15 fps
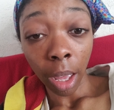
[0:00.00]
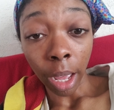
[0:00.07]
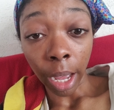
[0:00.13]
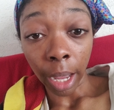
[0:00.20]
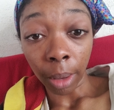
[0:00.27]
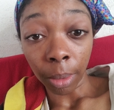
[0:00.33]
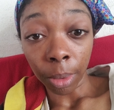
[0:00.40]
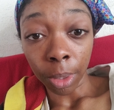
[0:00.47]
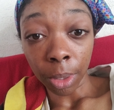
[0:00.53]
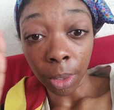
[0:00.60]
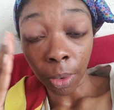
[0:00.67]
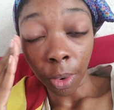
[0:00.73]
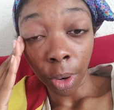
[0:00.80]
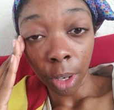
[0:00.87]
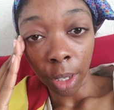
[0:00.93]
I was
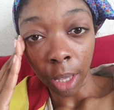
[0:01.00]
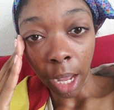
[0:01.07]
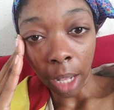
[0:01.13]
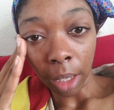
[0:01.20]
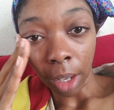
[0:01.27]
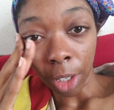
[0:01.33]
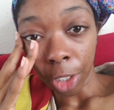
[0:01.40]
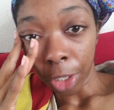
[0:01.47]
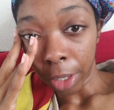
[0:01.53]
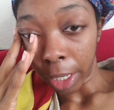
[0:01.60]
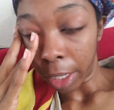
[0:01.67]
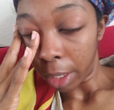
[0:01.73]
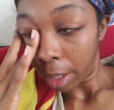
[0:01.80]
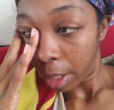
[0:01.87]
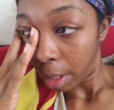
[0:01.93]
afforded that
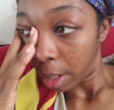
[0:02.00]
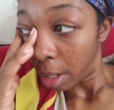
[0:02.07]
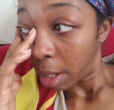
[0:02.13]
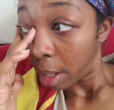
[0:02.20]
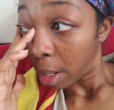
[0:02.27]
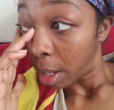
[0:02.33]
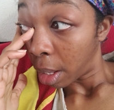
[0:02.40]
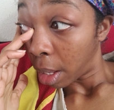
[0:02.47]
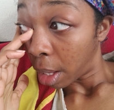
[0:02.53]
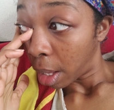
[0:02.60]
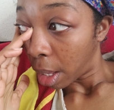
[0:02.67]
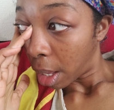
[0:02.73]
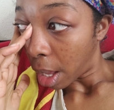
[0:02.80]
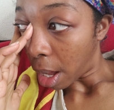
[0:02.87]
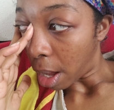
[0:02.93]
luxury.
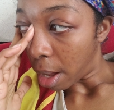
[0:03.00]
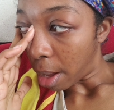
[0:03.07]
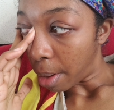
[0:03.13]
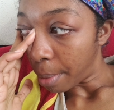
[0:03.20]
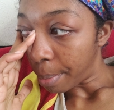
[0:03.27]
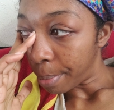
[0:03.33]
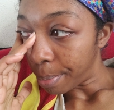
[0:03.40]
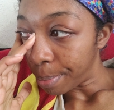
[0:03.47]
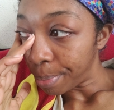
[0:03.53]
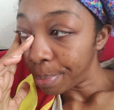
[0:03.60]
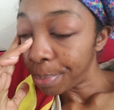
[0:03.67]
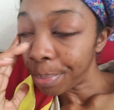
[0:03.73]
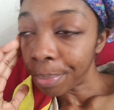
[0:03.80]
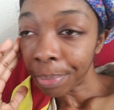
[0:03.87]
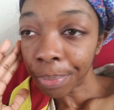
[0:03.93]
Um,
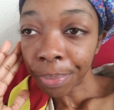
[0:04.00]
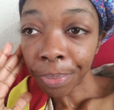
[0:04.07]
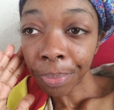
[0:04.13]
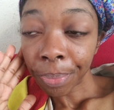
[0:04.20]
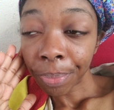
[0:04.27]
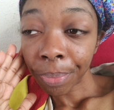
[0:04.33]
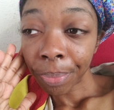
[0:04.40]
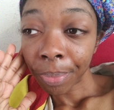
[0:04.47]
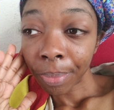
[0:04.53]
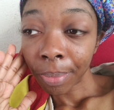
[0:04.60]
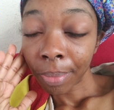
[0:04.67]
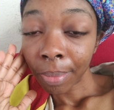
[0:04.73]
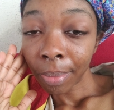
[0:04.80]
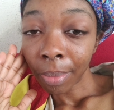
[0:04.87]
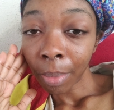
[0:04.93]

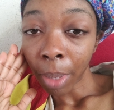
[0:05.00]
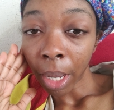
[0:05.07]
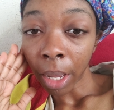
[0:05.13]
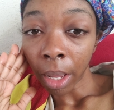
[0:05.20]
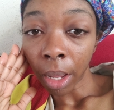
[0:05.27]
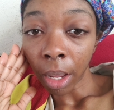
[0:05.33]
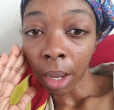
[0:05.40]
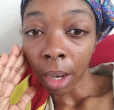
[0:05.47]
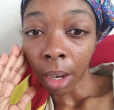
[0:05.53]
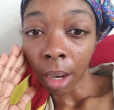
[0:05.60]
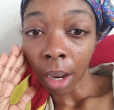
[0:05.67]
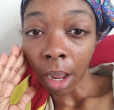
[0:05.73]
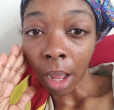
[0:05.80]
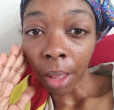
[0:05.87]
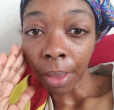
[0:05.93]
but
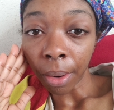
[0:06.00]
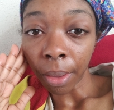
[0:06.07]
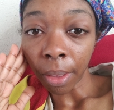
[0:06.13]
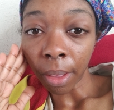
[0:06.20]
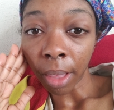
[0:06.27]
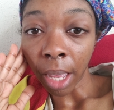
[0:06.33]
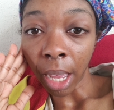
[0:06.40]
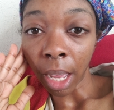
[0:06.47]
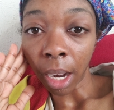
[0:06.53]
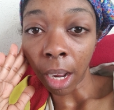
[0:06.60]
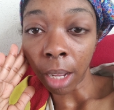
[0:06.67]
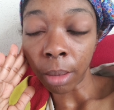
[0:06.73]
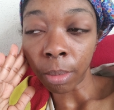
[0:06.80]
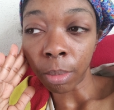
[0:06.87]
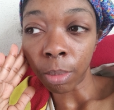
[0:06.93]
other than that,
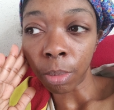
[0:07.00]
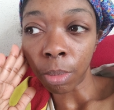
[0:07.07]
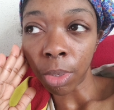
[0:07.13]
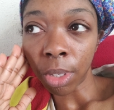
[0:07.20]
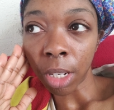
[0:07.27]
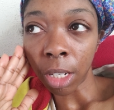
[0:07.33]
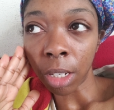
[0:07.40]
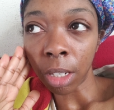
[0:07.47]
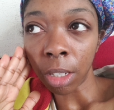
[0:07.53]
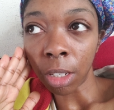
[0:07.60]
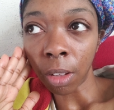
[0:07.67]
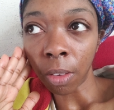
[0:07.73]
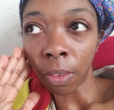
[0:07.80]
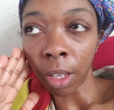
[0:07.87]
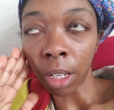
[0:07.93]
I'm starting
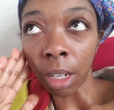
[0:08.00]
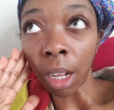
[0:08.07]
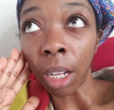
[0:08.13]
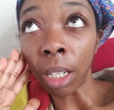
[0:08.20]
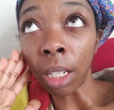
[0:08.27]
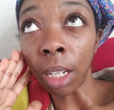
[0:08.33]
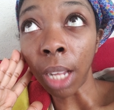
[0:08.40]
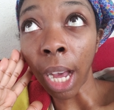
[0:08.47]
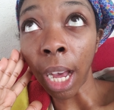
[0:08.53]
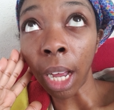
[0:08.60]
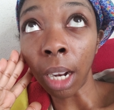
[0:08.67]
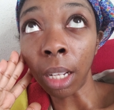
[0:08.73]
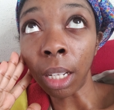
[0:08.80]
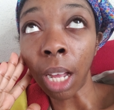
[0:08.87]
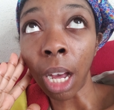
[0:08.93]
to feel a lot,
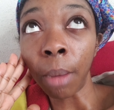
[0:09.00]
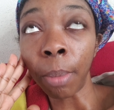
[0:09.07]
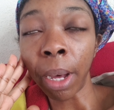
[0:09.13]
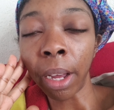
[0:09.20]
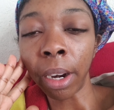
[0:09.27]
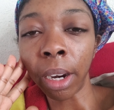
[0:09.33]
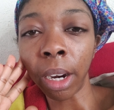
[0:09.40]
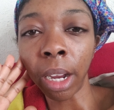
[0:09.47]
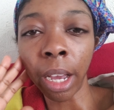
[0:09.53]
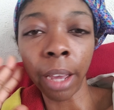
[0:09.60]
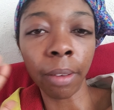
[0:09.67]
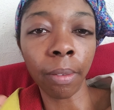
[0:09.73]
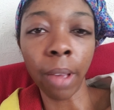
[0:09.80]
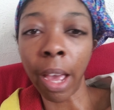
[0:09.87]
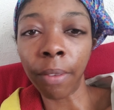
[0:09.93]
a lot
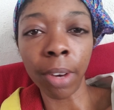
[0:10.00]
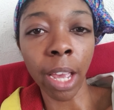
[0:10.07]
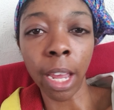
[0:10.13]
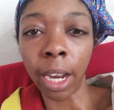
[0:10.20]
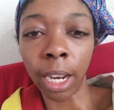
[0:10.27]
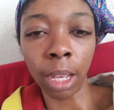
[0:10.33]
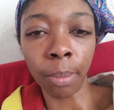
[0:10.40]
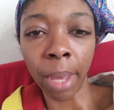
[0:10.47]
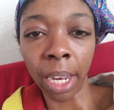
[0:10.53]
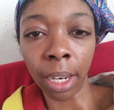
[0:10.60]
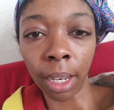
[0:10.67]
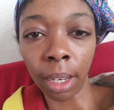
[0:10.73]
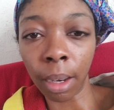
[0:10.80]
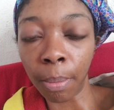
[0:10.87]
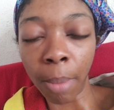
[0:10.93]
better. I haven't had any
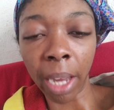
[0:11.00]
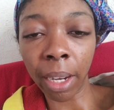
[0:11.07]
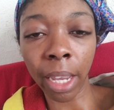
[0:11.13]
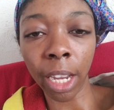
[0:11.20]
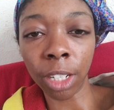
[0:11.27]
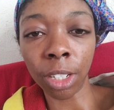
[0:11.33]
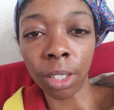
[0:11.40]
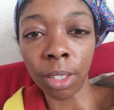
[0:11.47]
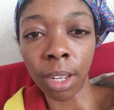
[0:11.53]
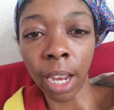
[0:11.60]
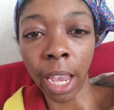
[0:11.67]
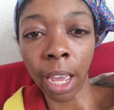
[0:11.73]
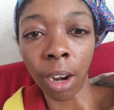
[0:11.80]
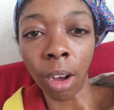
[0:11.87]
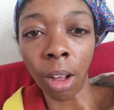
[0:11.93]
med- medication
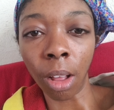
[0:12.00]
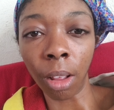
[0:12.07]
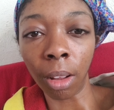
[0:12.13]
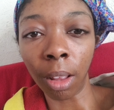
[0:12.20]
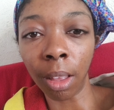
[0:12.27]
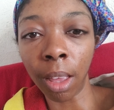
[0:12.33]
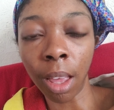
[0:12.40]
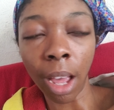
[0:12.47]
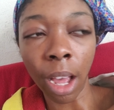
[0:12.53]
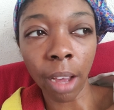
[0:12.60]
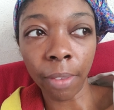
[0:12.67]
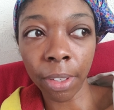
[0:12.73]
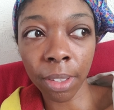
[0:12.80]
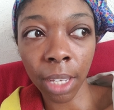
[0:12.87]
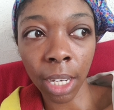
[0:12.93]
today at all.
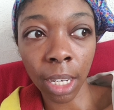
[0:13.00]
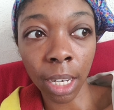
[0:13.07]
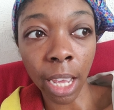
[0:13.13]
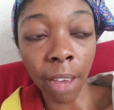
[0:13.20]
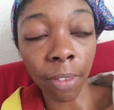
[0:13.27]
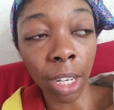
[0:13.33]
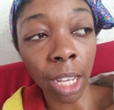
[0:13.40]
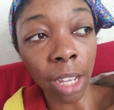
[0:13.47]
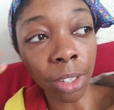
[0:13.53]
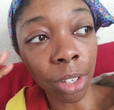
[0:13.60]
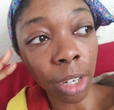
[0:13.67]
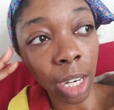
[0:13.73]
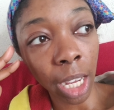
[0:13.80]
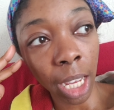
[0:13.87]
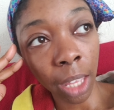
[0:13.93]
Obviously, I didn't have any
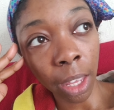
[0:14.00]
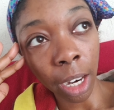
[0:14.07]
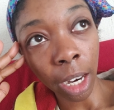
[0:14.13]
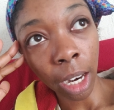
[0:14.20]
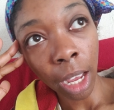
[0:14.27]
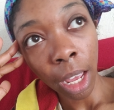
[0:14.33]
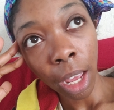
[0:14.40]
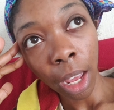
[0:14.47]
yesterday either,